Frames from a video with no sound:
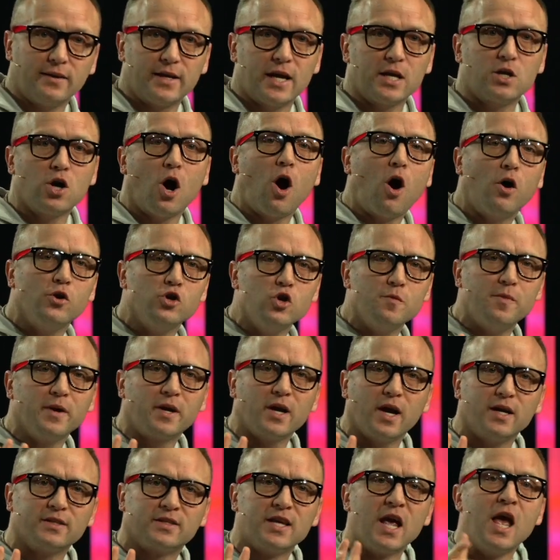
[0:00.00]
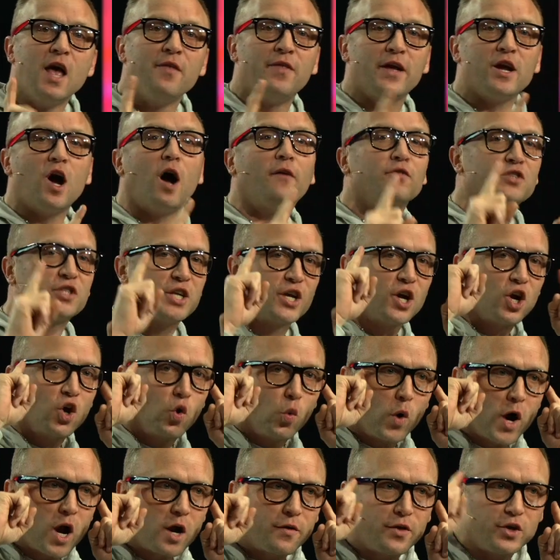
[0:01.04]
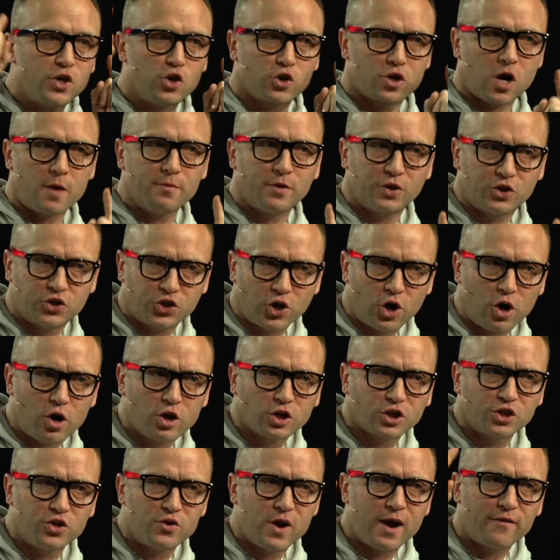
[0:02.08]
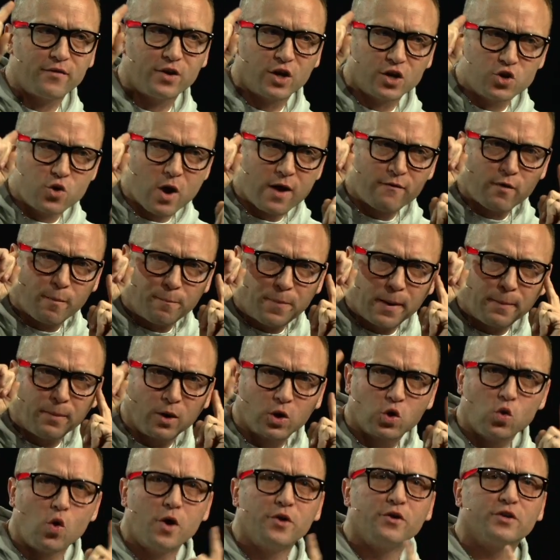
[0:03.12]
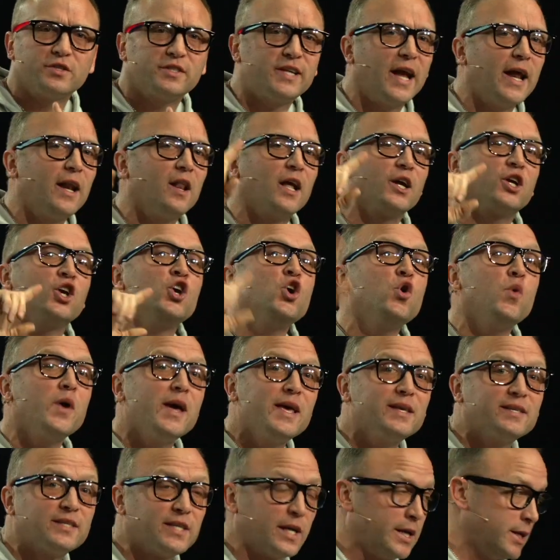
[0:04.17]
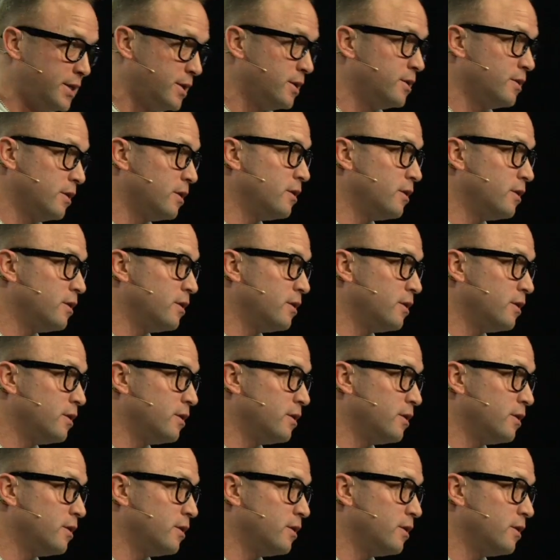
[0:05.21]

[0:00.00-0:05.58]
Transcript: They call you because they obviously are aware that you come to church and you have, you have a biblical understanding. Like, who is it?